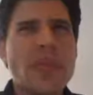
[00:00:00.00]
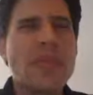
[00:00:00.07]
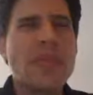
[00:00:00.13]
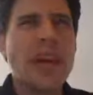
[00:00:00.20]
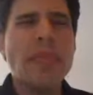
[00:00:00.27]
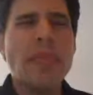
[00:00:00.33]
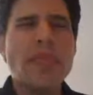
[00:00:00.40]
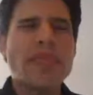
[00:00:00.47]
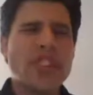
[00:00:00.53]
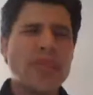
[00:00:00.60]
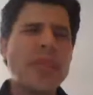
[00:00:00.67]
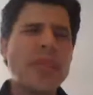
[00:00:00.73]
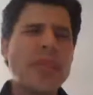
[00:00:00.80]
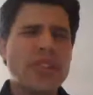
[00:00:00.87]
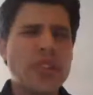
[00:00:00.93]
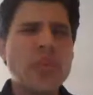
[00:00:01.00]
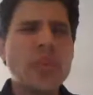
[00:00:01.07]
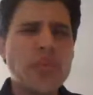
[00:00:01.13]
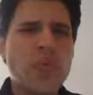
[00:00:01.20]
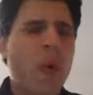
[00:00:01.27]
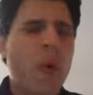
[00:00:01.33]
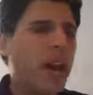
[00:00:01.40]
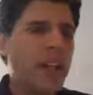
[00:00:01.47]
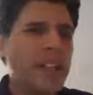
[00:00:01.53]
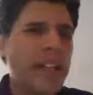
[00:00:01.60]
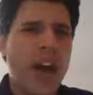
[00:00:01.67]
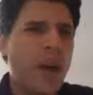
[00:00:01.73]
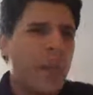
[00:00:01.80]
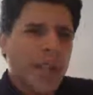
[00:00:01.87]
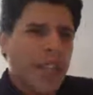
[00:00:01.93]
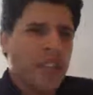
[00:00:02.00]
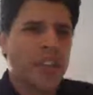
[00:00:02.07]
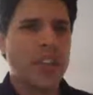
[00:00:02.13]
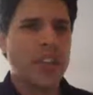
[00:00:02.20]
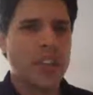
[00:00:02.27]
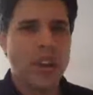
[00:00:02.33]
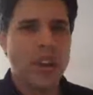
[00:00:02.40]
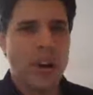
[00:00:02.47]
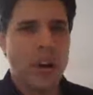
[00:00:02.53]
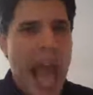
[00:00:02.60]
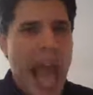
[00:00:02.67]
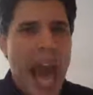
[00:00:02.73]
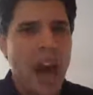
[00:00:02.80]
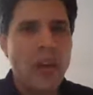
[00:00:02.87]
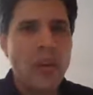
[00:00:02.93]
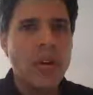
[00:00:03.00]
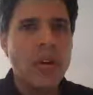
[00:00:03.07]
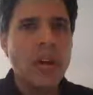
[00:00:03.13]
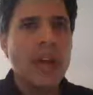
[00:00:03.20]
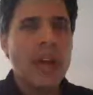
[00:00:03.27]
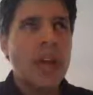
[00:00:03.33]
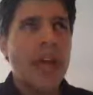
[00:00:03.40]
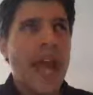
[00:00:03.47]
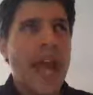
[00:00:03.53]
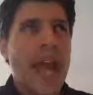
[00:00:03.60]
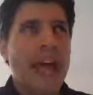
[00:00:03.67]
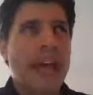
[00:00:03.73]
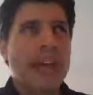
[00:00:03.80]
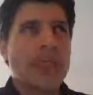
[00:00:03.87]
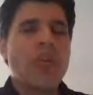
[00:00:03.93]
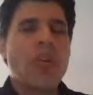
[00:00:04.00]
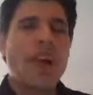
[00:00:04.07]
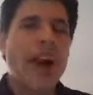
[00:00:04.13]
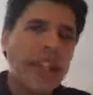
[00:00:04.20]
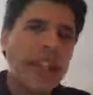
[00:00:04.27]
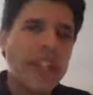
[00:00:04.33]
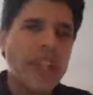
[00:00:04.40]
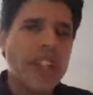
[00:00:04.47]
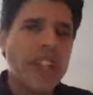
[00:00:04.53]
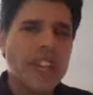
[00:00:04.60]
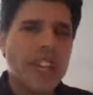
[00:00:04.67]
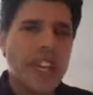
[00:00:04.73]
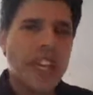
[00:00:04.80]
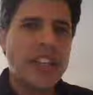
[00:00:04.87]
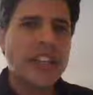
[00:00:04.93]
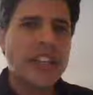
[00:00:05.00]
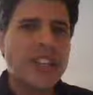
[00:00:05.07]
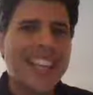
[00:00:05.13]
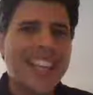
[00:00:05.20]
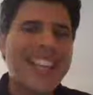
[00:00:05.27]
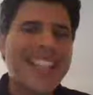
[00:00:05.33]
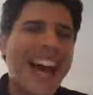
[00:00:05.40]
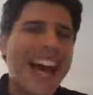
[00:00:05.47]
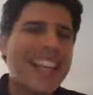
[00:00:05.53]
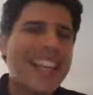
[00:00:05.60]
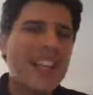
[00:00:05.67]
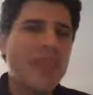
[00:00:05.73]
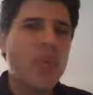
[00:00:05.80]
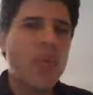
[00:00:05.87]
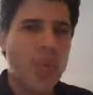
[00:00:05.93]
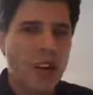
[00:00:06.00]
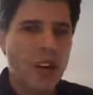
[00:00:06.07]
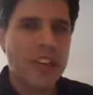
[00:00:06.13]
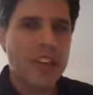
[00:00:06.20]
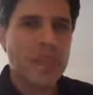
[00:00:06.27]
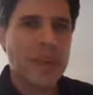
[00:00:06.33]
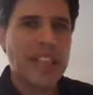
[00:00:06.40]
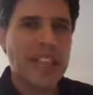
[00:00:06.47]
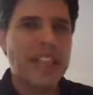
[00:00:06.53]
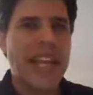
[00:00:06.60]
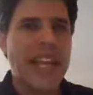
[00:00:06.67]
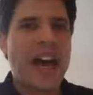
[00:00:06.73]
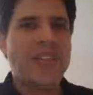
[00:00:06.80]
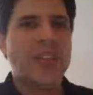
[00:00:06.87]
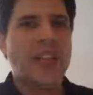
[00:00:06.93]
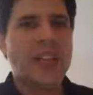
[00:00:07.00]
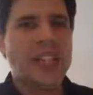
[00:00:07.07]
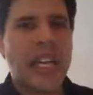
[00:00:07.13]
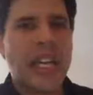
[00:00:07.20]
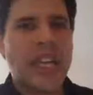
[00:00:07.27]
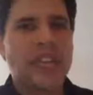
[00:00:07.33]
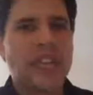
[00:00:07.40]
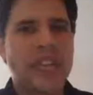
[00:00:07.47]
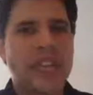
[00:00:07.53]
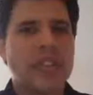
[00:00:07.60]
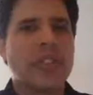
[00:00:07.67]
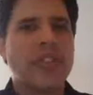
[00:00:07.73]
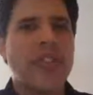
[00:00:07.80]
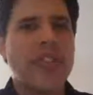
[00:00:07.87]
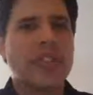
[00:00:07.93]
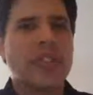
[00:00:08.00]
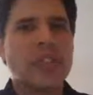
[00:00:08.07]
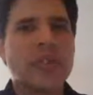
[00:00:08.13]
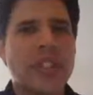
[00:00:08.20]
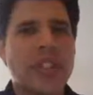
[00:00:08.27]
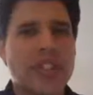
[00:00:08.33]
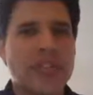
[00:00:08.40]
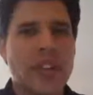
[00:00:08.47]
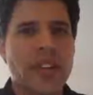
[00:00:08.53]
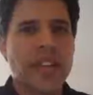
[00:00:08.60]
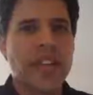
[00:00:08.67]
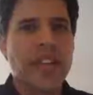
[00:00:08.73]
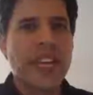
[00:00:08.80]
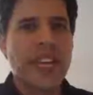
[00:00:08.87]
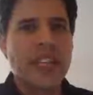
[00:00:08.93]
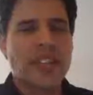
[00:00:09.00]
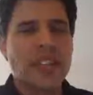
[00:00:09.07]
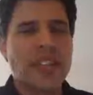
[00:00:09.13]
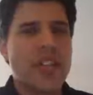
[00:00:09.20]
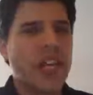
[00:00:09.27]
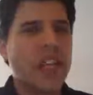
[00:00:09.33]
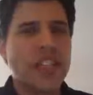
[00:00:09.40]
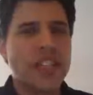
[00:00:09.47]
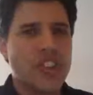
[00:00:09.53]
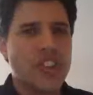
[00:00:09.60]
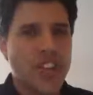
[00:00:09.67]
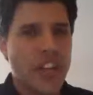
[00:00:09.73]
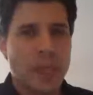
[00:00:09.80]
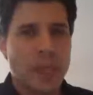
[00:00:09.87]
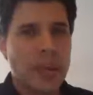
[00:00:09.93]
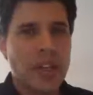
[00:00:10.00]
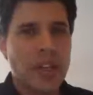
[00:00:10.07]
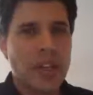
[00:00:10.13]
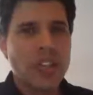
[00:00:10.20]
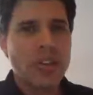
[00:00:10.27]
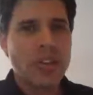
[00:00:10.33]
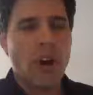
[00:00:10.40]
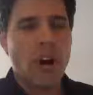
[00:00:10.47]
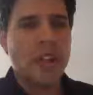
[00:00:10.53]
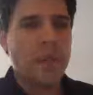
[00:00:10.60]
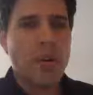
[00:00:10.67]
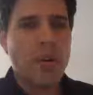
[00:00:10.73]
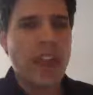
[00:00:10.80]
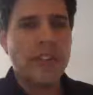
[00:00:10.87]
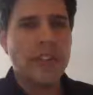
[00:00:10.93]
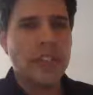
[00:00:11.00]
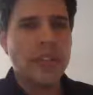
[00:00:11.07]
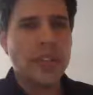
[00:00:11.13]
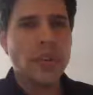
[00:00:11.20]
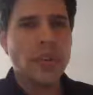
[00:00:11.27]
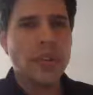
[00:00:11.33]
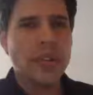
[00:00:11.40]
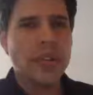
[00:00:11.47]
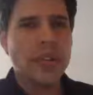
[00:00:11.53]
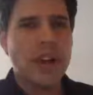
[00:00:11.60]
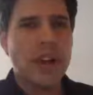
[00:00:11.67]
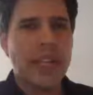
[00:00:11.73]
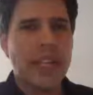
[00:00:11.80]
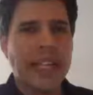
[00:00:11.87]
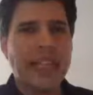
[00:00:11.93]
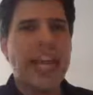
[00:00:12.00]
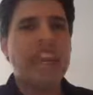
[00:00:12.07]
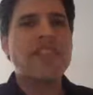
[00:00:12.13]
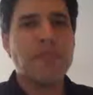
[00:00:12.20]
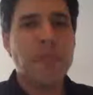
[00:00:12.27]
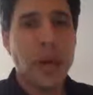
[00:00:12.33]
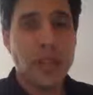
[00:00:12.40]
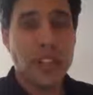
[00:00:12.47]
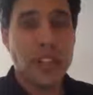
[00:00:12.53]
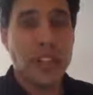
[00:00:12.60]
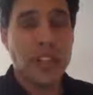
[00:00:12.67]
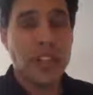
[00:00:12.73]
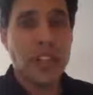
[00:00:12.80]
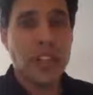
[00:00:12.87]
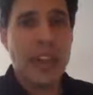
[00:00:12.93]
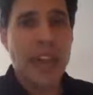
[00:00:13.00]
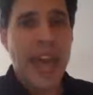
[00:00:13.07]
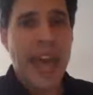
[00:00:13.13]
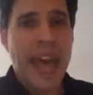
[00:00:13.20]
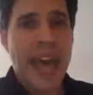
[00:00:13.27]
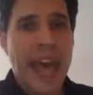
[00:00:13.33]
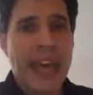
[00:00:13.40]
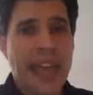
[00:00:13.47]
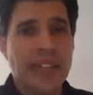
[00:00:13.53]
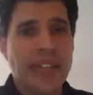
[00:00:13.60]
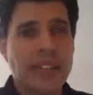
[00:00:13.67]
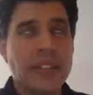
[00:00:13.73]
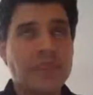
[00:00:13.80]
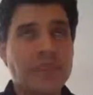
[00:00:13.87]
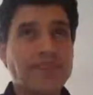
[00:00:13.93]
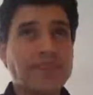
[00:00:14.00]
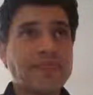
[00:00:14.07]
some of the schools wanted to help, but they just didn't know how. And where I live in Los Angeles, it's gotten even worse because now the Los Angeles Unified School District is a sunken ship. So all the private schools are like lifeboats, and